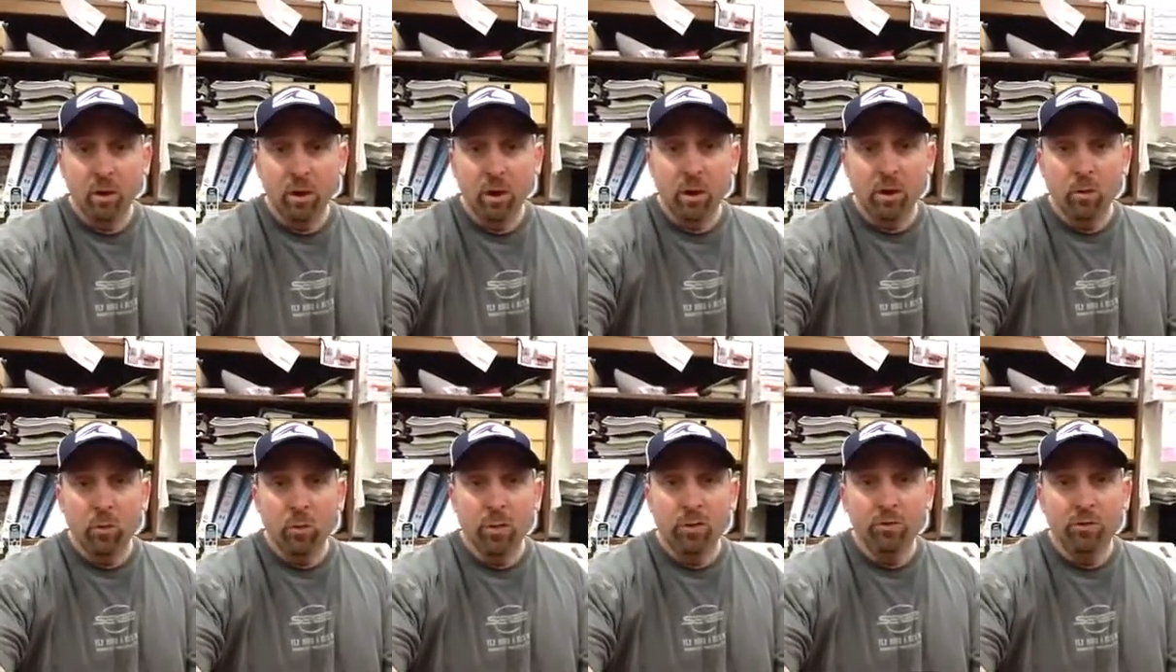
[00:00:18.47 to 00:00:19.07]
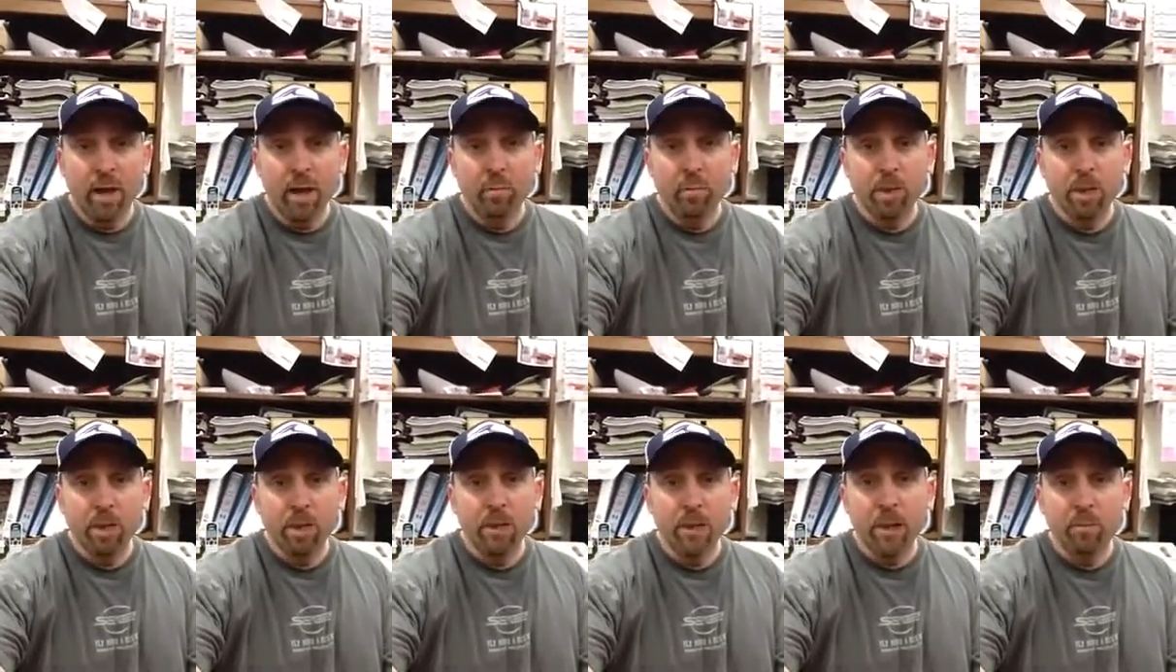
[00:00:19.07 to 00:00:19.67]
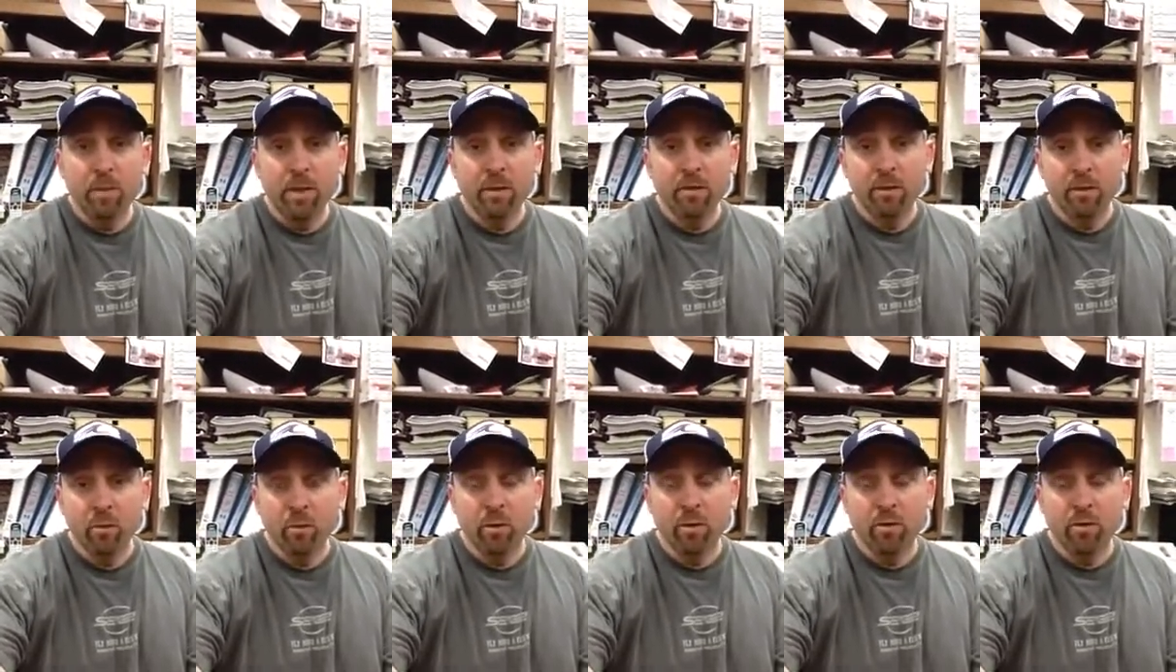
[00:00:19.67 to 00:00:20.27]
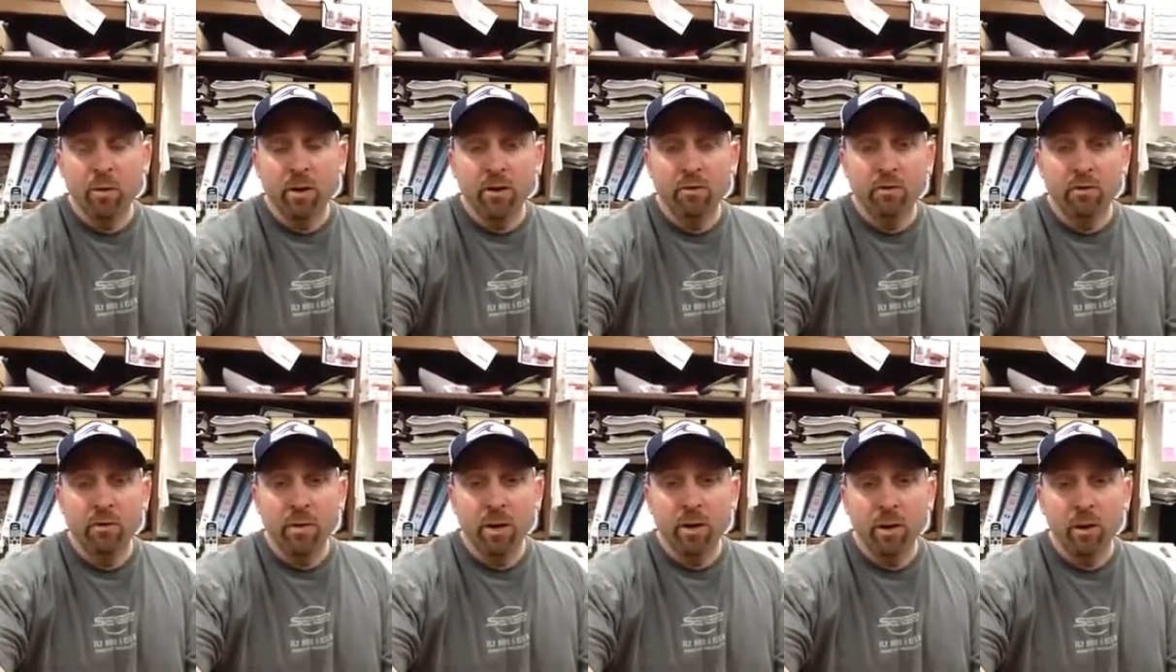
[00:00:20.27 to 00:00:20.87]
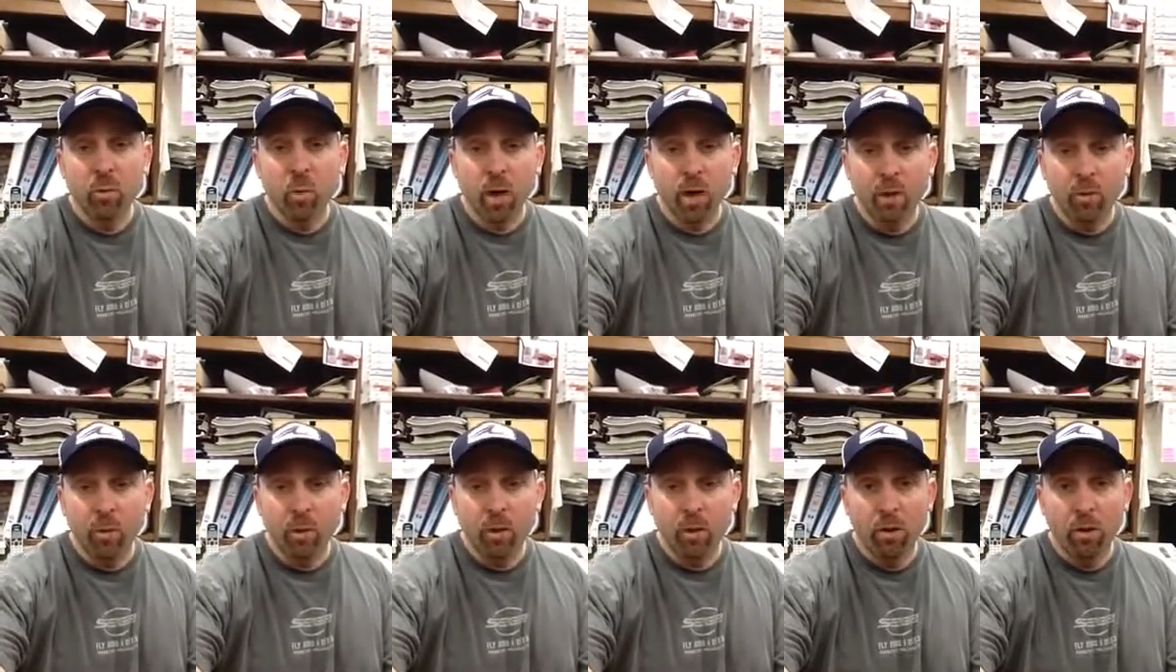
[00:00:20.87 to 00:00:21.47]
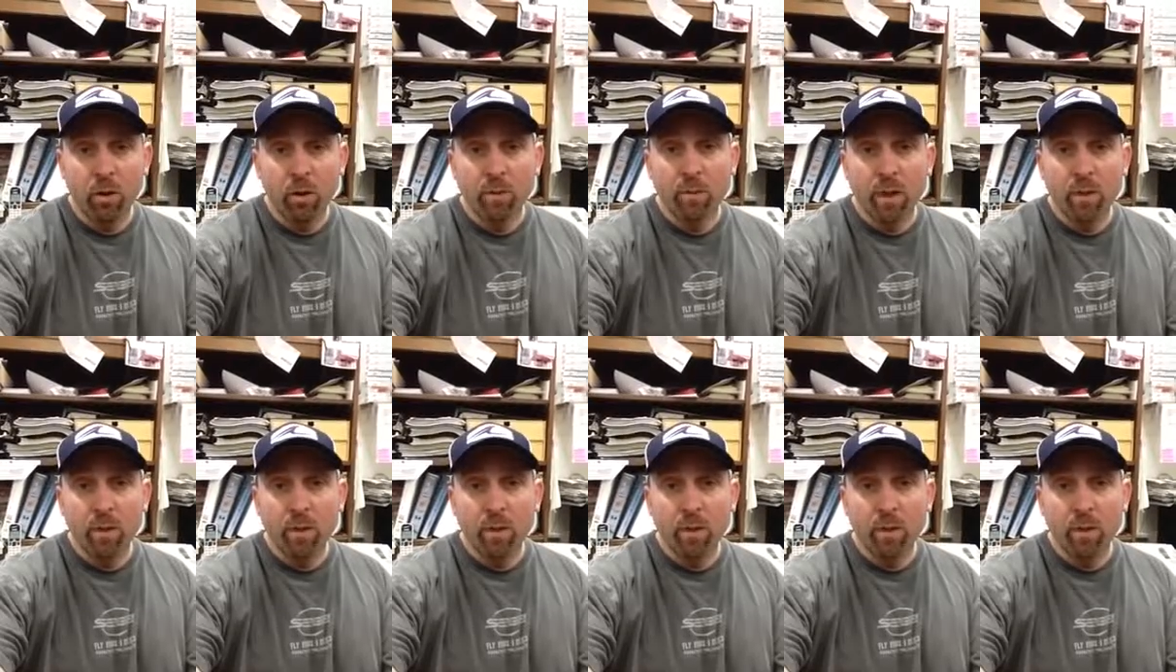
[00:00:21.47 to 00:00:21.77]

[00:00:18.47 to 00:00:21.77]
And what does that mean? That means the river is very wadeable.